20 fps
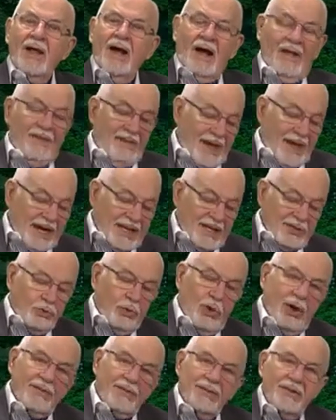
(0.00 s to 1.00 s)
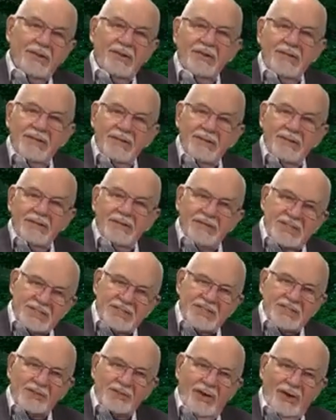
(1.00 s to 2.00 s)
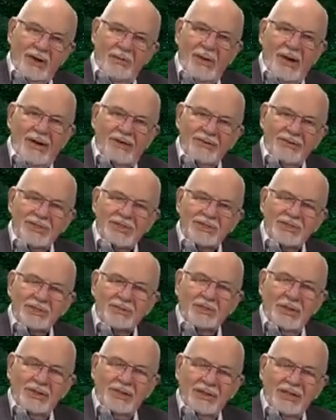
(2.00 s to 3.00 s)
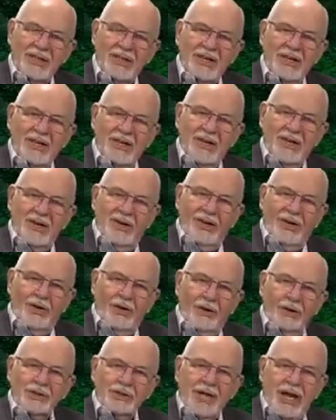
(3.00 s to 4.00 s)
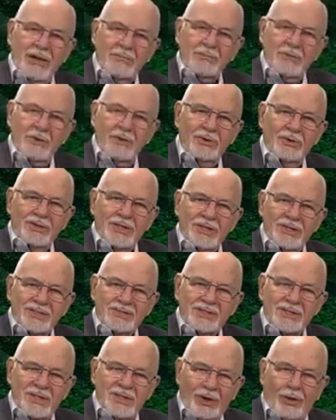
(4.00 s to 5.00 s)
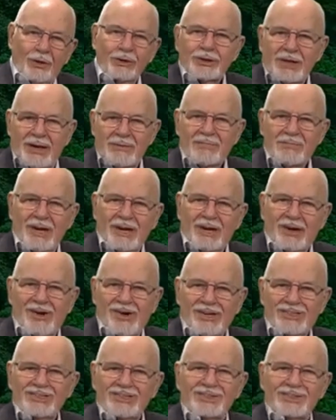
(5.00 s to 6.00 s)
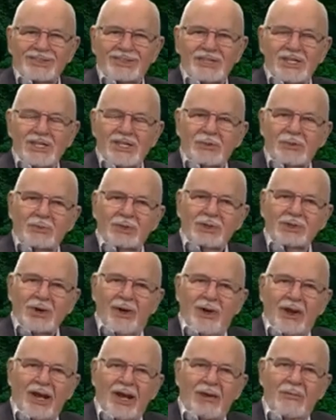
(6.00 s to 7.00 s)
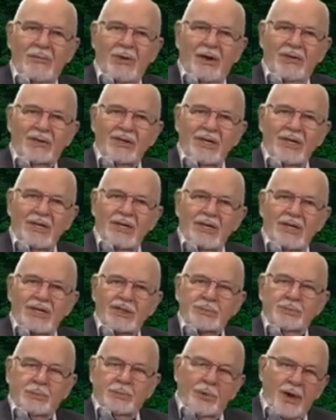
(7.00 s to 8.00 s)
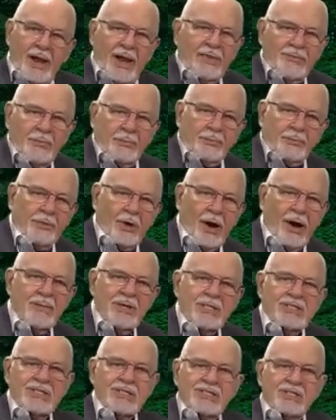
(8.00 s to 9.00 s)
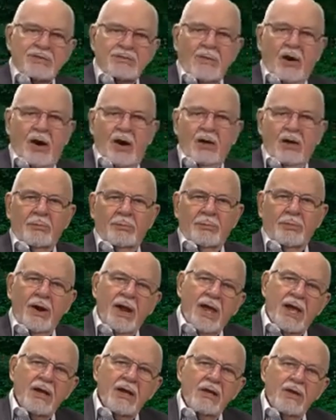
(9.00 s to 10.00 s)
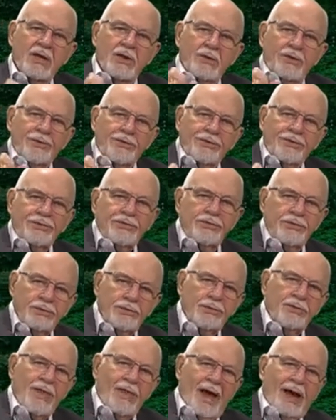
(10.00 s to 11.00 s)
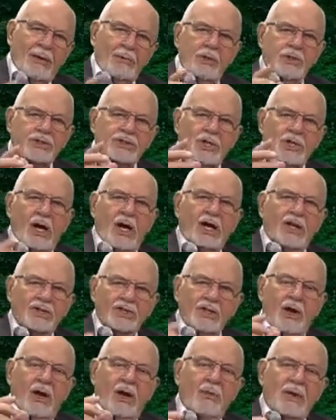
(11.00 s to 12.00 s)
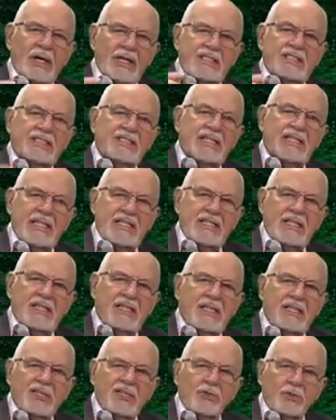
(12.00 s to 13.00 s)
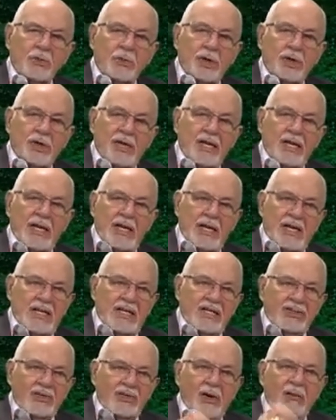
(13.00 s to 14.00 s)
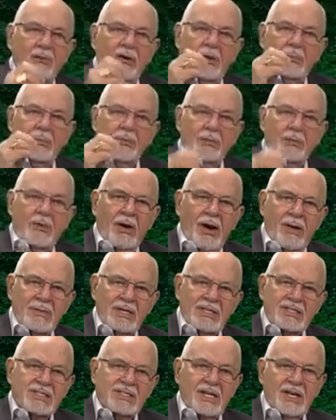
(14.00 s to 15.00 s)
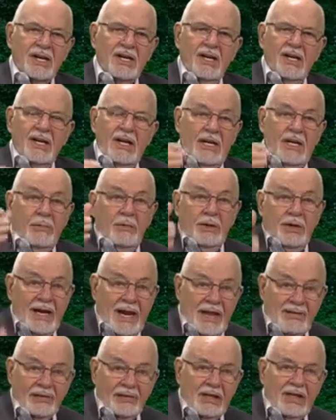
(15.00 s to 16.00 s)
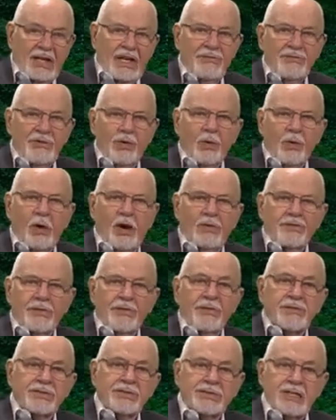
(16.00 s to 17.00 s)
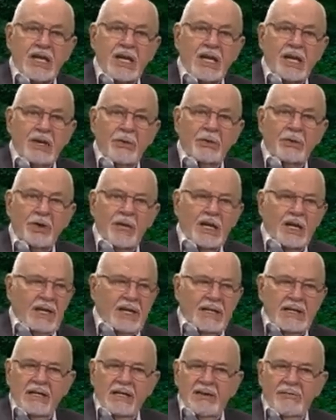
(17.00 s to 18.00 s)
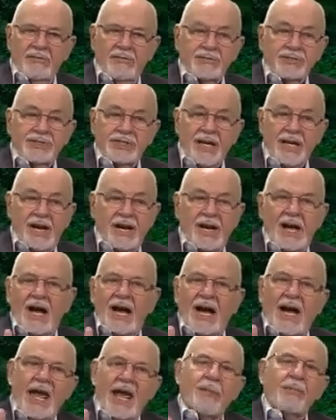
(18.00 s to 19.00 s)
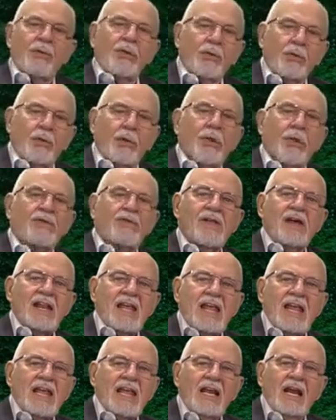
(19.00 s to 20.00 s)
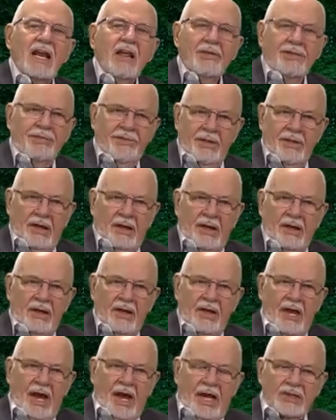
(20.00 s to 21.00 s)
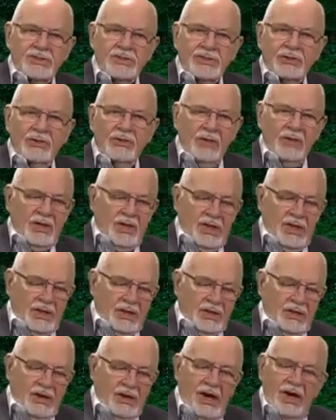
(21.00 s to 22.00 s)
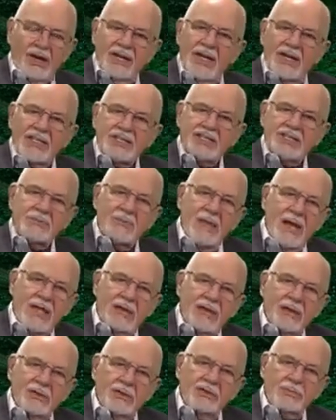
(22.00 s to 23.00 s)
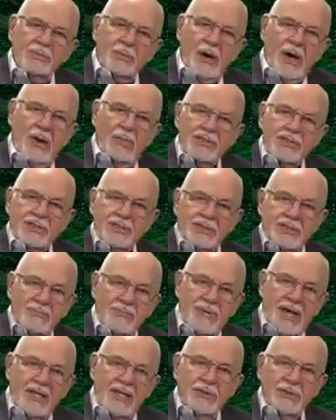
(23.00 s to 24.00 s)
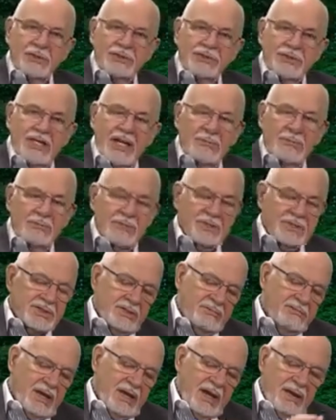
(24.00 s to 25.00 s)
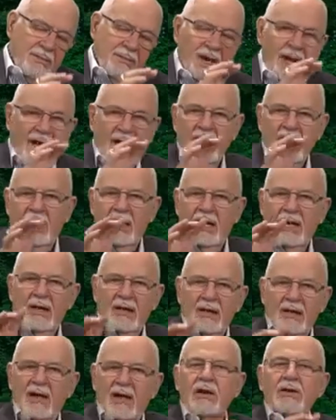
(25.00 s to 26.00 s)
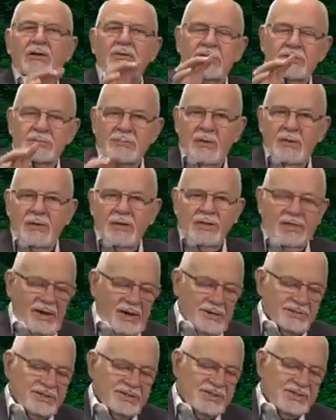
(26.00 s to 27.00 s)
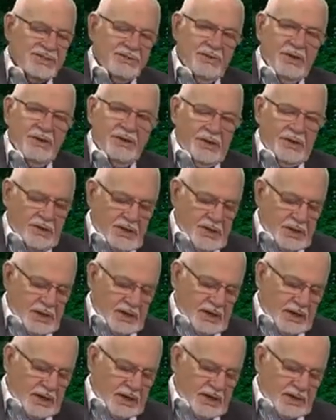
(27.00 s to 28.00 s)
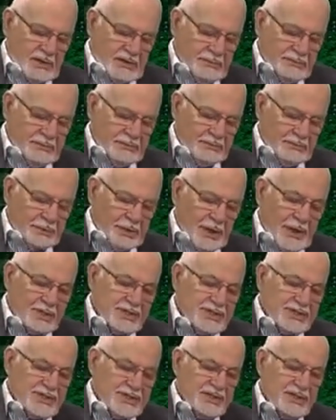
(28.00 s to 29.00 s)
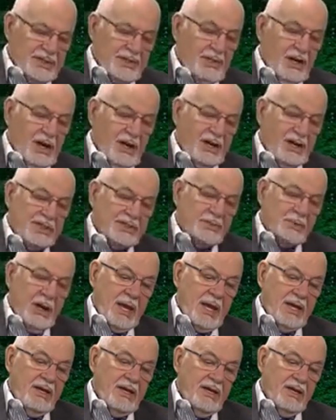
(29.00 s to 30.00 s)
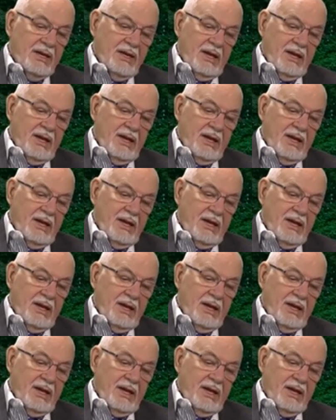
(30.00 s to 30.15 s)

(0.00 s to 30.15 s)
And that is what this is all about. This is what the old-time Puritans and the old-time Pentecostals were talking about, is praying the promises of God, praying through that which God has already stated in His Word. He has already promised that He would never leave you or forsake you. He said, I am the Lord that healeth thee. And so God has made those promises and made those statements and many, many hundreds, maybe thousands of other promises that God has made.